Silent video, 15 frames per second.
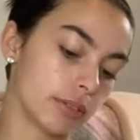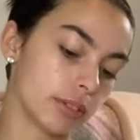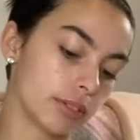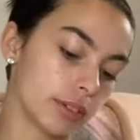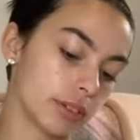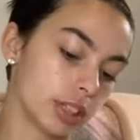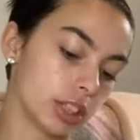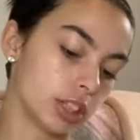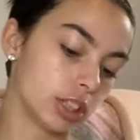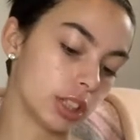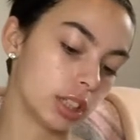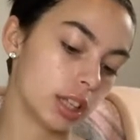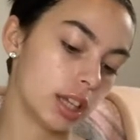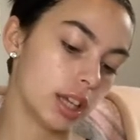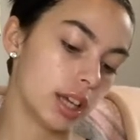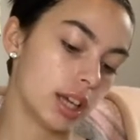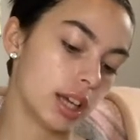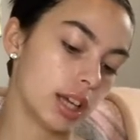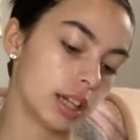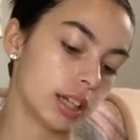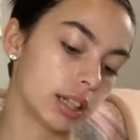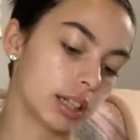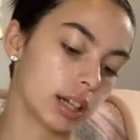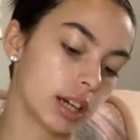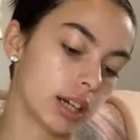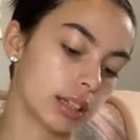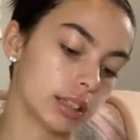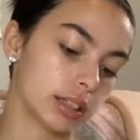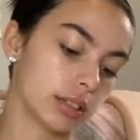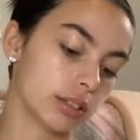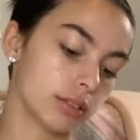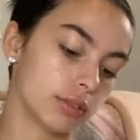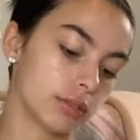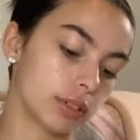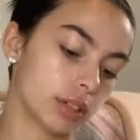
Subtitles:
the foundation and then kind of